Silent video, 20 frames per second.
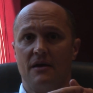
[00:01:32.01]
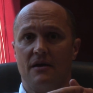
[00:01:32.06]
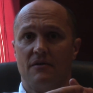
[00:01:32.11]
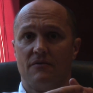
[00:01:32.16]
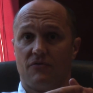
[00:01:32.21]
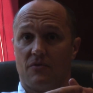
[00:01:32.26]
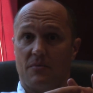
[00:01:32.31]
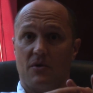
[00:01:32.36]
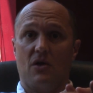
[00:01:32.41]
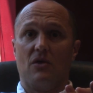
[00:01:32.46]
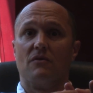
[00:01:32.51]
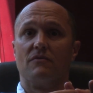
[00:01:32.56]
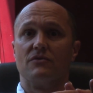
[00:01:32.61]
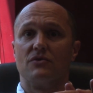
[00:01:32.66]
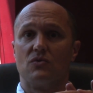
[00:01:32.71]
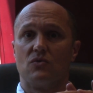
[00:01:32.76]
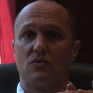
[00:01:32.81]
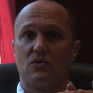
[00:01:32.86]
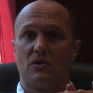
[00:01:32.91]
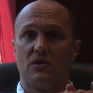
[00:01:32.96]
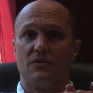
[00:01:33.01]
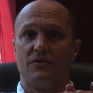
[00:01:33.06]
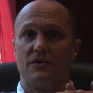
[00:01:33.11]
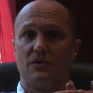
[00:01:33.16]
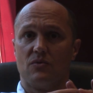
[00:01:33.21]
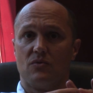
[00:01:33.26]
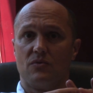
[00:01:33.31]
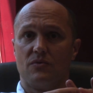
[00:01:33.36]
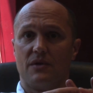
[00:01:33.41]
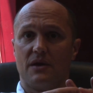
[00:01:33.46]
from all over the world
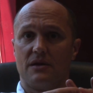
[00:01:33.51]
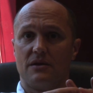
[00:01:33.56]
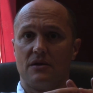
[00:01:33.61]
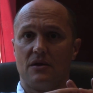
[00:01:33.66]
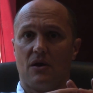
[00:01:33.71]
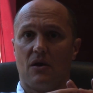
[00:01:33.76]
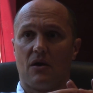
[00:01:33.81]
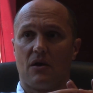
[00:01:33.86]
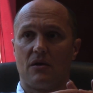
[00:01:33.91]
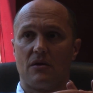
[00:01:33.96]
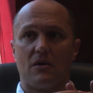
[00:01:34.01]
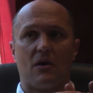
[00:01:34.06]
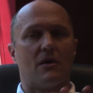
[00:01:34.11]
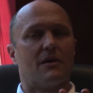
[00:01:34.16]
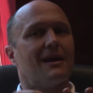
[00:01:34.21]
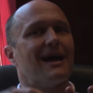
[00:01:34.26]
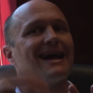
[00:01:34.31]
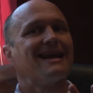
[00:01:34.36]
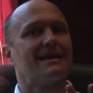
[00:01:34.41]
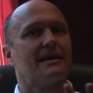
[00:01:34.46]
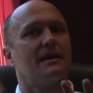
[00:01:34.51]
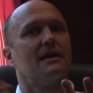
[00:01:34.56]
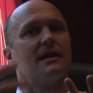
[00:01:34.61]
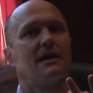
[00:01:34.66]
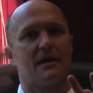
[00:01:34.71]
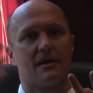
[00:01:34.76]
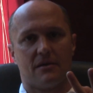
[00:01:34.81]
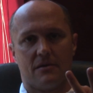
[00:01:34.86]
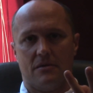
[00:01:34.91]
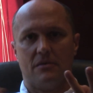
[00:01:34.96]
that are not
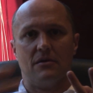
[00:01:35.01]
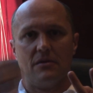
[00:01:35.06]
getting